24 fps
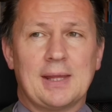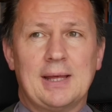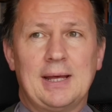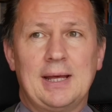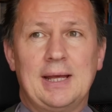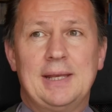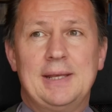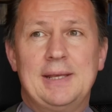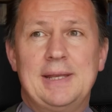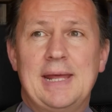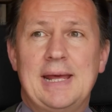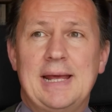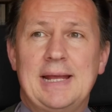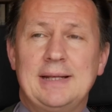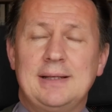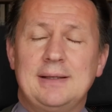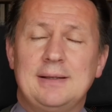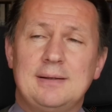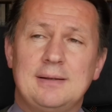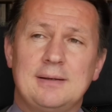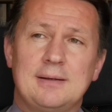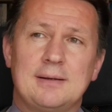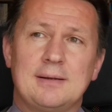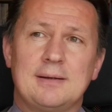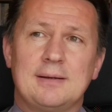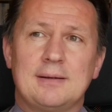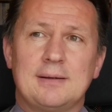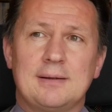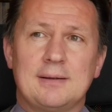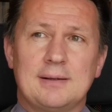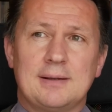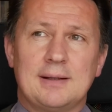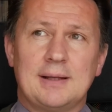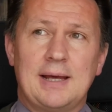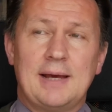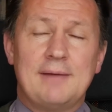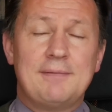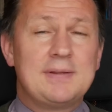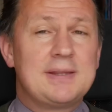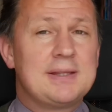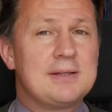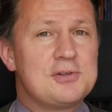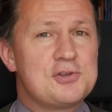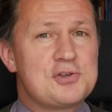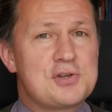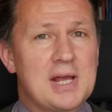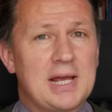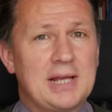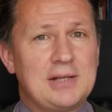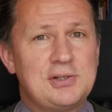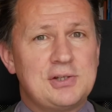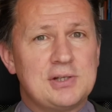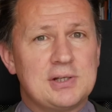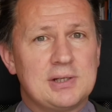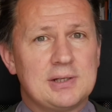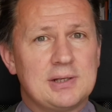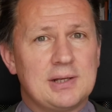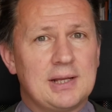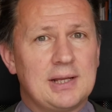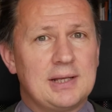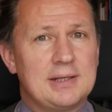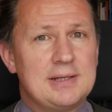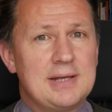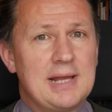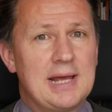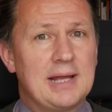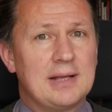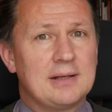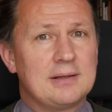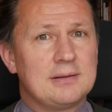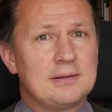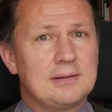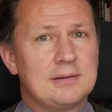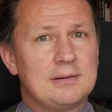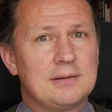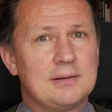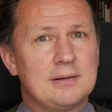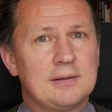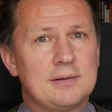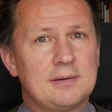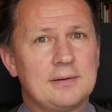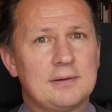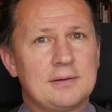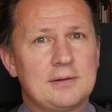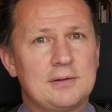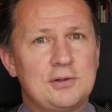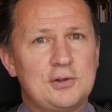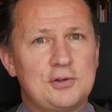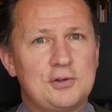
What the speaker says: And then everything's changing, and yet you